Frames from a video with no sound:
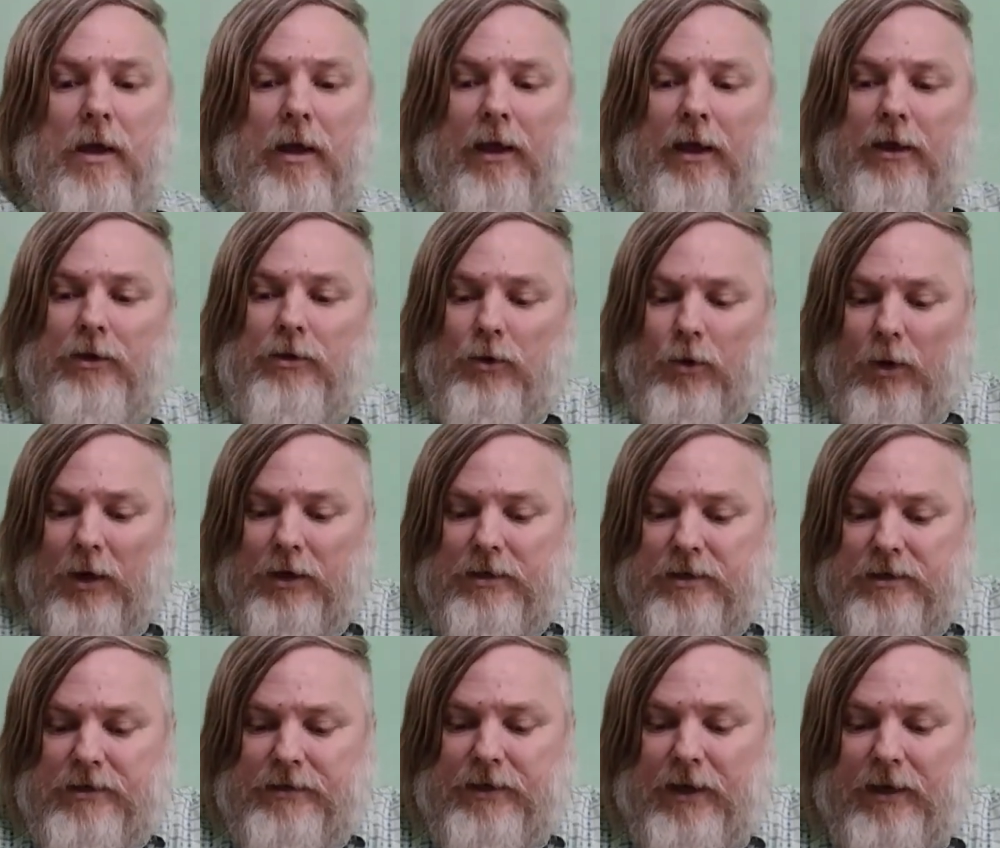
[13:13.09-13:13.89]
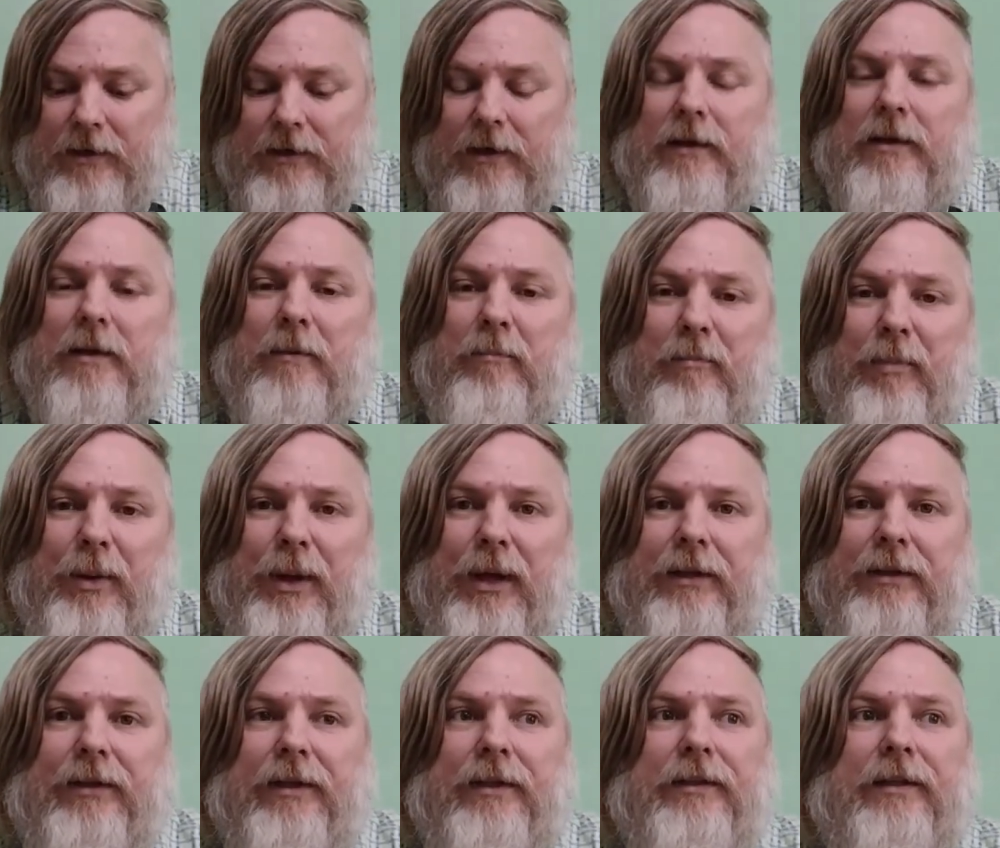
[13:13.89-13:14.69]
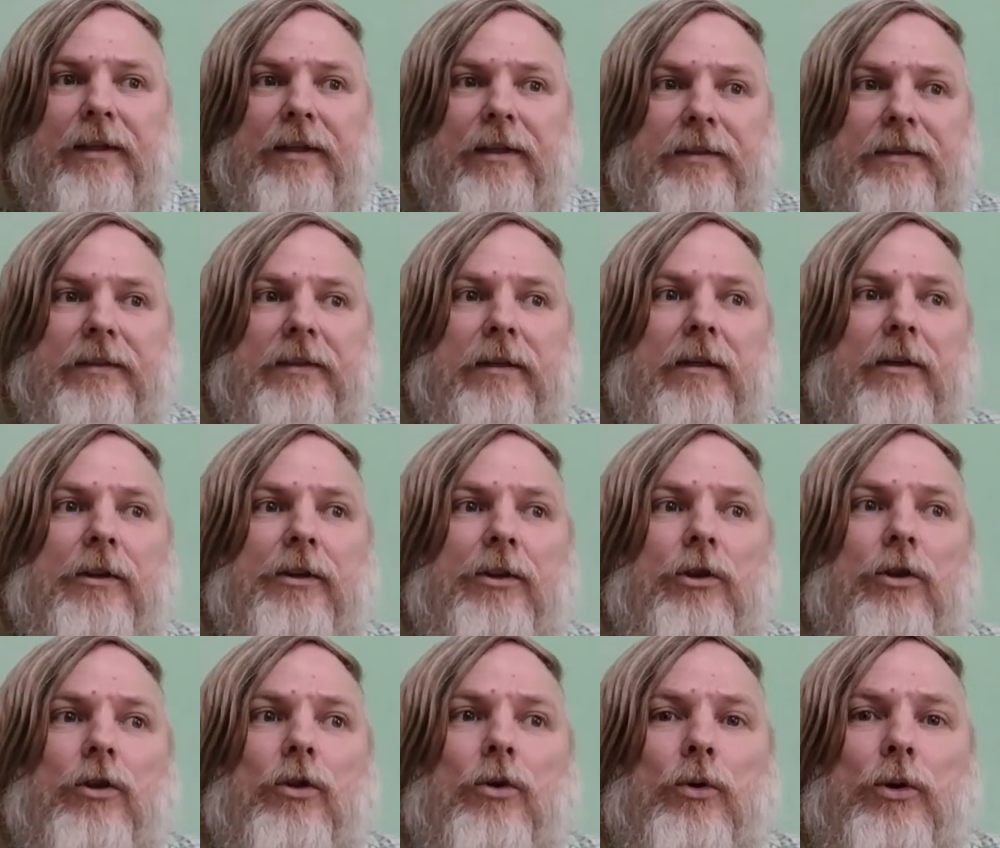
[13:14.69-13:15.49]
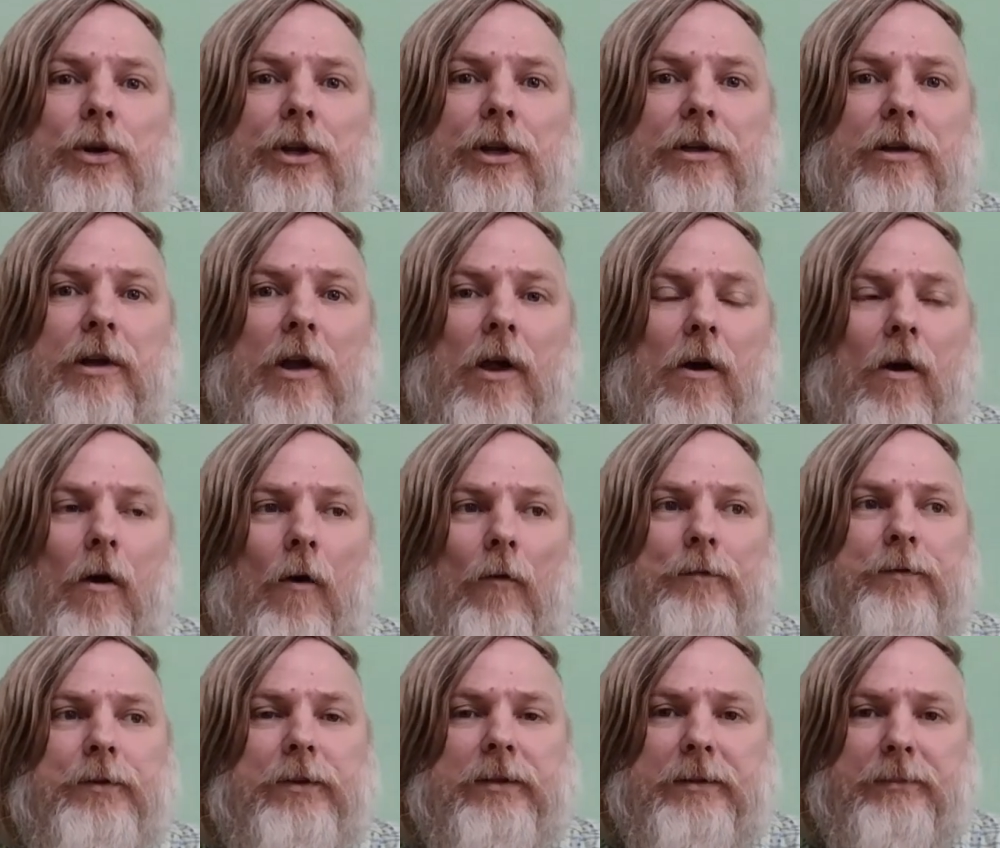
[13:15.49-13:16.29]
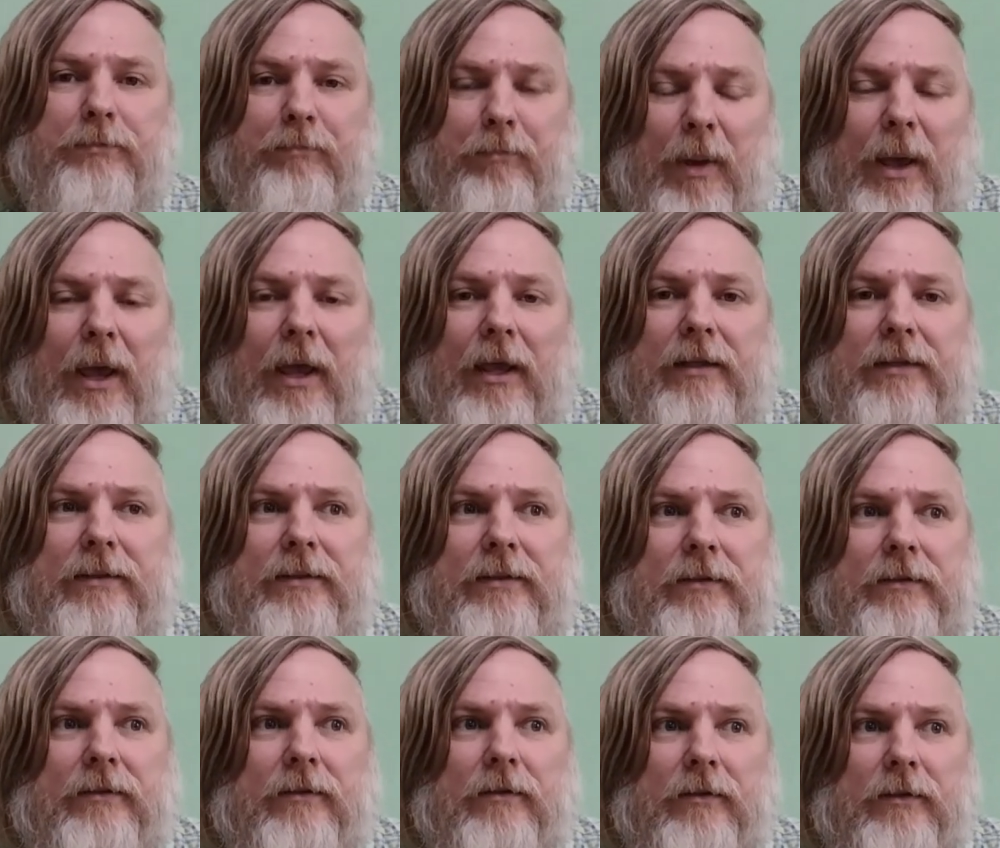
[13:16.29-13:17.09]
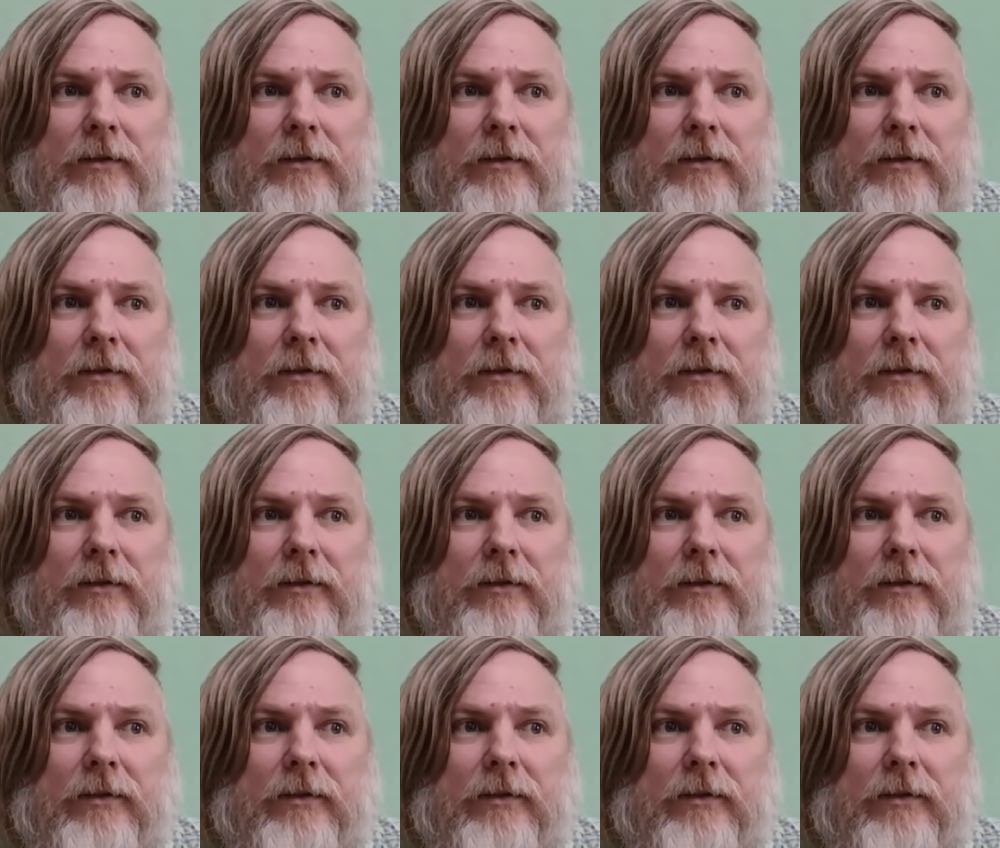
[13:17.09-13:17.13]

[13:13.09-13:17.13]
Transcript: And you understand that a bit it is a unit of space.